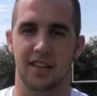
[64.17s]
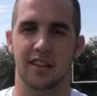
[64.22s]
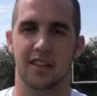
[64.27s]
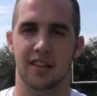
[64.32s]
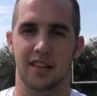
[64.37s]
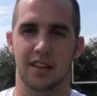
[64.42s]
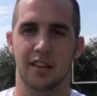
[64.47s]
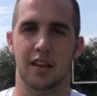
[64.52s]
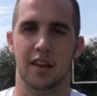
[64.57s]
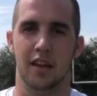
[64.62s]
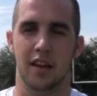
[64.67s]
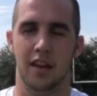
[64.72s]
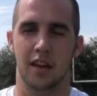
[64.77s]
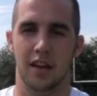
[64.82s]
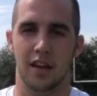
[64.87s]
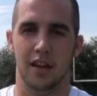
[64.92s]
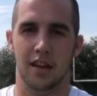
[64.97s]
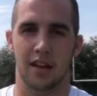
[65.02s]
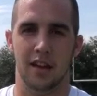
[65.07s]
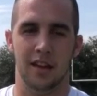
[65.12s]
Who, whose
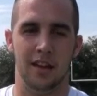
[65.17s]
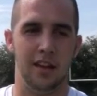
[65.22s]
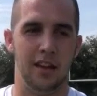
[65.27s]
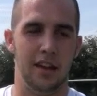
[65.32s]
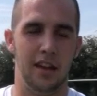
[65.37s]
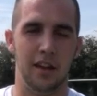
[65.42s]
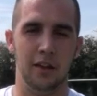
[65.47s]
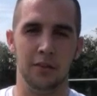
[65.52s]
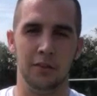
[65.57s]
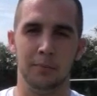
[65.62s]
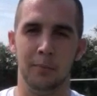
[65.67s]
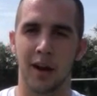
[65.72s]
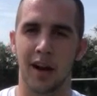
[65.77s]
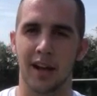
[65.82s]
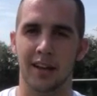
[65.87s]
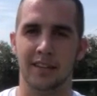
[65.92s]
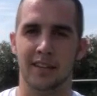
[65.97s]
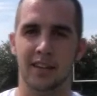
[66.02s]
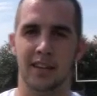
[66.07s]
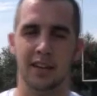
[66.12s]
idea was it? It was
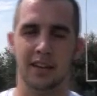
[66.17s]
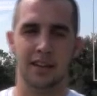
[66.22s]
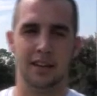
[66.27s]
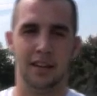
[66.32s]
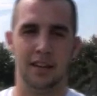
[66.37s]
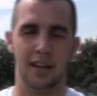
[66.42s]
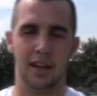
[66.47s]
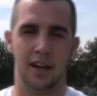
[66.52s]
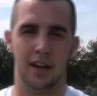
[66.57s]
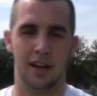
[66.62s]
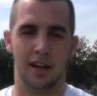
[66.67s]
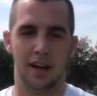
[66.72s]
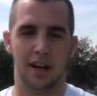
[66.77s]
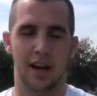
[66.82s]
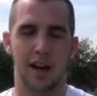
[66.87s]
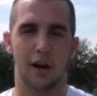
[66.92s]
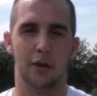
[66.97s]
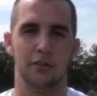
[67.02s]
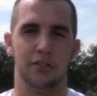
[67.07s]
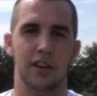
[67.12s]
my idea, and uh,
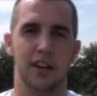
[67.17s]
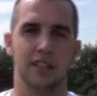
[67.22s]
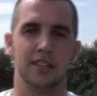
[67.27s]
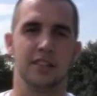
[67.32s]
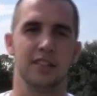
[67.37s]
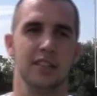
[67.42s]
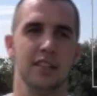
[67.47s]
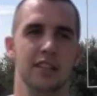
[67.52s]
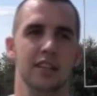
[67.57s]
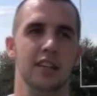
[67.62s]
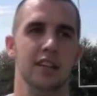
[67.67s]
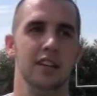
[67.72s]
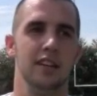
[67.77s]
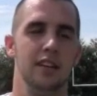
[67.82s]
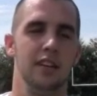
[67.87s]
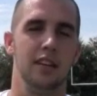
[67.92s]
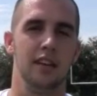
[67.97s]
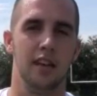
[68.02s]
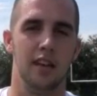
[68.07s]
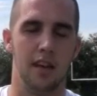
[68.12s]
I was actually
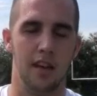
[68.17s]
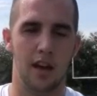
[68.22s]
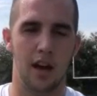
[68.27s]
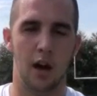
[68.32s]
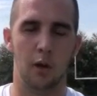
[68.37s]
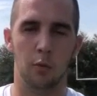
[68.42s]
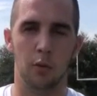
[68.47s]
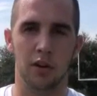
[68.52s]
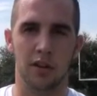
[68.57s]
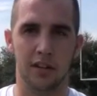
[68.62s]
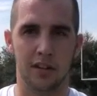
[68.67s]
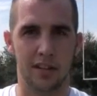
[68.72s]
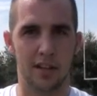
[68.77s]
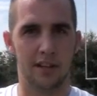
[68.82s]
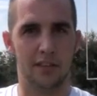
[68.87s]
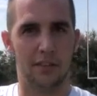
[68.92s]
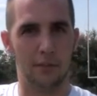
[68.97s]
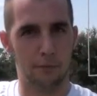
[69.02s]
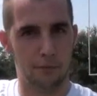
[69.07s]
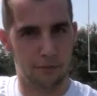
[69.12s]
I wanted to
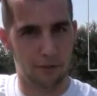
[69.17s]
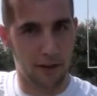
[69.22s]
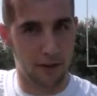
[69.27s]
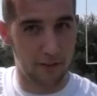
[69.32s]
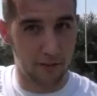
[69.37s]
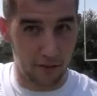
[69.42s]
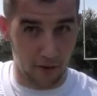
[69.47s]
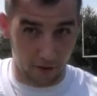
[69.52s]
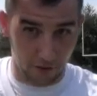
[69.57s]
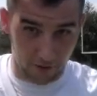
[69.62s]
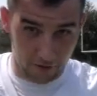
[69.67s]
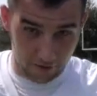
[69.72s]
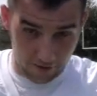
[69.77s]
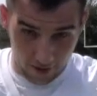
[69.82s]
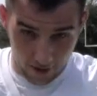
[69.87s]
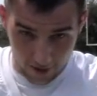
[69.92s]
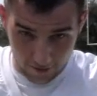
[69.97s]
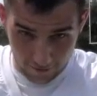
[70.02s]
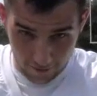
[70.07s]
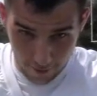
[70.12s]
get some fins on the
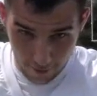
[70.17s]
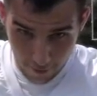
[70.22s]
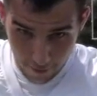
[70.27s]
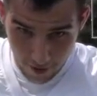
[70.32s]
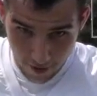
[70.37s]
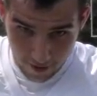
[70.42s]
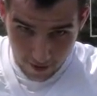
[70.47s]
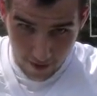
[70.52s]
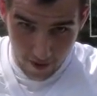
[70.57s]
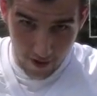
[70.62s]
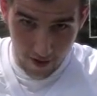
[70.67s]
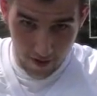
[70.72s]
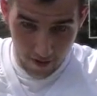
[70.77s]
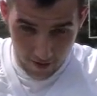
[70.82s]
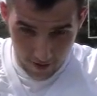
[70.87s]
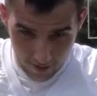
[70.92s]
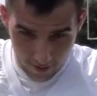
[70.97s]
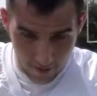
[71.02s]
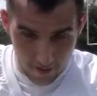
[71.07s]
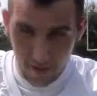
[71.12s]
side too, right there.
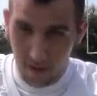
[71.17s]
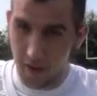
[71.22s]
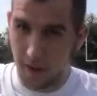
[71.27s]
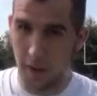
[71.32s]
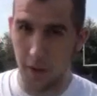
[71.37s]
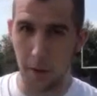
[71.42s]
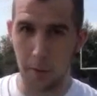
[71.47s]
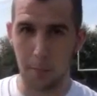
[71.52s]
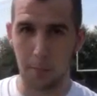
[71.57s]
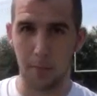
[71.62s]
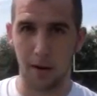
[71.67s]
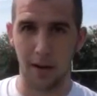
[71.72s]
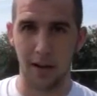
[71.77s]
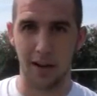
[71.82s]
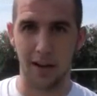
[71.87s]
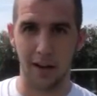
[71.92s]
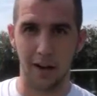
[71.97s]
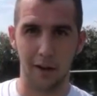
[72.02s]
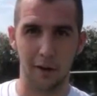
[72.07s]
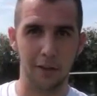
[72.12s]

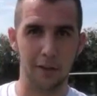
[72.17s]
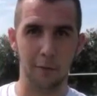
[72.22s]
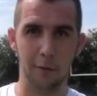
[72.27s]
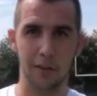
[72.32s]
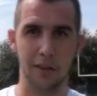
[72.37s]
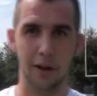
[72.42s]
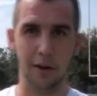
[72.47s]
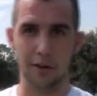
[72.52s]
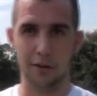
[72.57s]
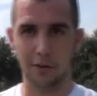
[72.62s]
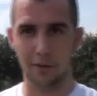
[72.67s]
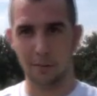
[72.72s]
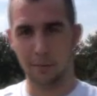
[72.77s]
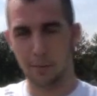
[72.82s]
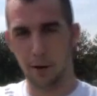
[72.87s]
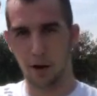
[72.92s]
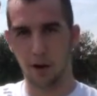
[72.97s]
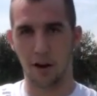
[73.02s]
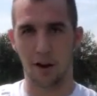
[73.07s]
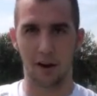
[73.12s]
But uh, when they were doing the
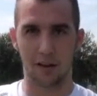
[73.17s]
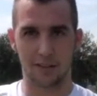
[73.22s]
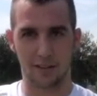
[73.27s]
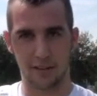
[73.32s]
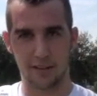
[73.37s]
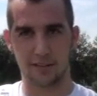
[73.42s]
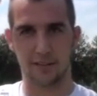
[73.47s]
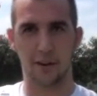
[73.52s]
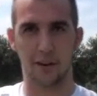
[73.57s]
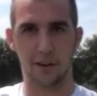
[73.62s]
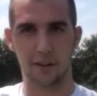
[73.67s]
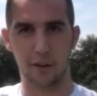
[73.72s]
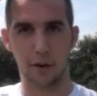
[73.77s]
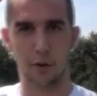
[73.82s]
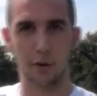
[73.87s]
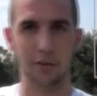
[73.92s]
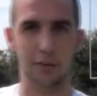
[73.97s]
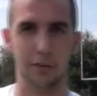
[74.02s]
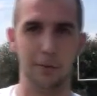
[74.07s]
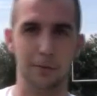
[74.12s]
mohawk, they started
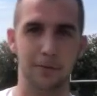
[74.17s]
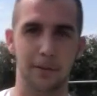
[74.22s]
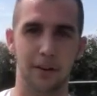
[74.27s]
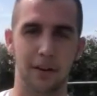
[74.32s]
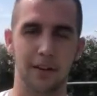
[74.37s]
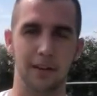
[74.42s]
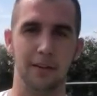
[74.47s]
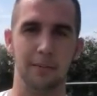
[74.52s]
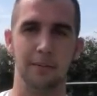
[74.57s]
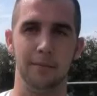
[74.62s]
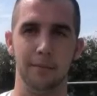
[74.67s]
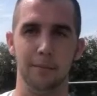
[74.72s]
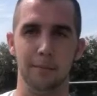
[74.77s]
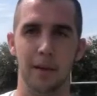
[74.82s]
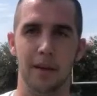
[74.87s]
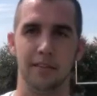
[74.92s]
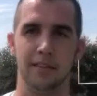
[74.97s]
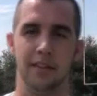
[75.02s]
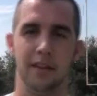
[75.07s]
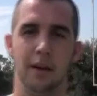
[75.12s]
going too far and then
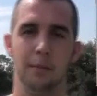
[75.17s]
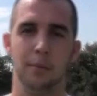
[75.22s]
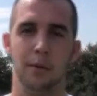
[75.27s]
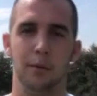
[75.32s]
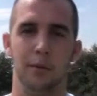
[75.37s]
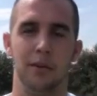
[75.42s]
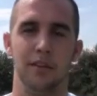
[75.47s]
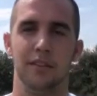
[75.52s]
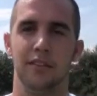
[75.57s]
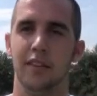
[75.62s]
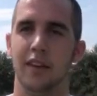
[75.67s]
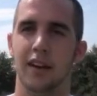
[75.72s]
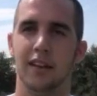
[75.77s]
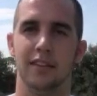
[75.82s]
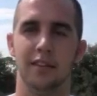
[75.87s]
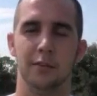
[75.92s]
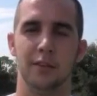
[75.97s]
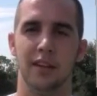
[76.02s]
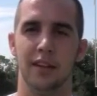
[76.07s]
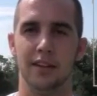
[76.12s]
messed it up on one
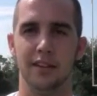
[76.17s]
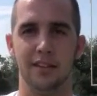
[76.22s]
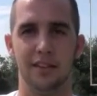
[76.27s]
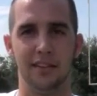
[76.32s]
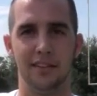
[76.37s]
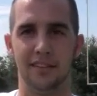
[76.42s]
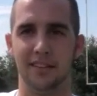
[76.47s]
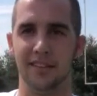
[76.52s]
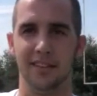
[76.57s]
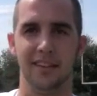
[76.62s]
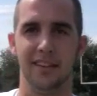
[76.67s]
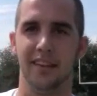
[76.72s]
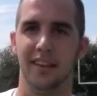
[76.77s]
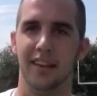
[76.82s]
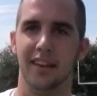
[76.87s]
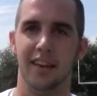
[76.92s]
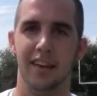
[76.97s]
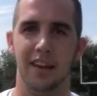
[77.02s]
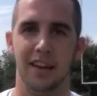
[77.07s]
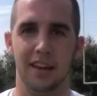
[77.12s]
side, so we had to just
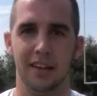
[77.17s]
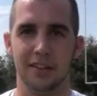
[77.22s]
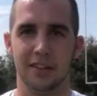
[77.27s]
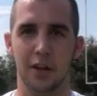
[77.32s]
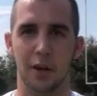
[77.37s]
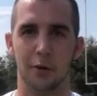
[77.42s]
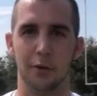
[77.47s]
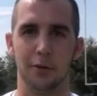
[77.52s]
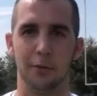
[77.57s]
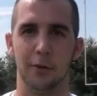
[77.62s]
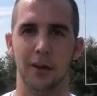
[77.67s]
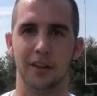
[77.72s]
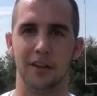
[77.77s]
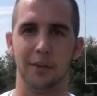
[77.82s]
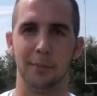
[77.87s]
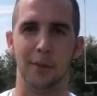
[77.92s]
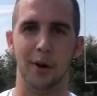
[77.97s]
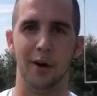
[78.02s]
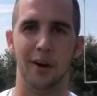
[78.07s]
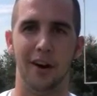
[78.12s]
go with the
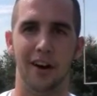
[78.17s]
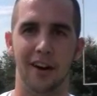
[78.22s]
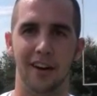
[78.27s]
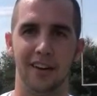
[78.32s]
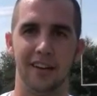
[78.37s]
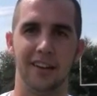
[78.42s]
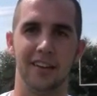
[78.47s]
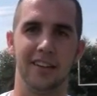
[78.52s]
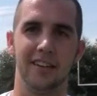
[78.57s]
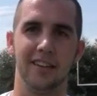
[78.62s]
regular mohawk.